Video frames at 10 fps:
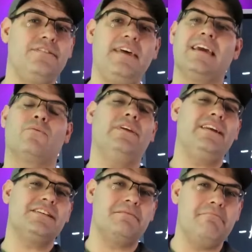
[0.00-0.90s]
the thing, it
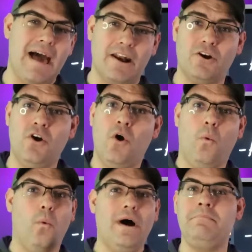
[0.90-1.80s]
really doesn't matter
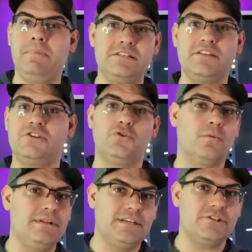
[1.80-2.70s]
what business
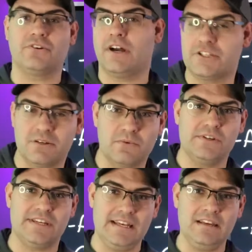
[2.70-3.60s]
your potential
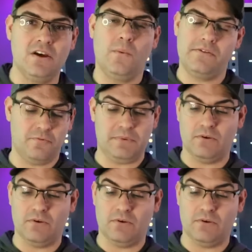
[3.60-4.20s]
customer is in, whether it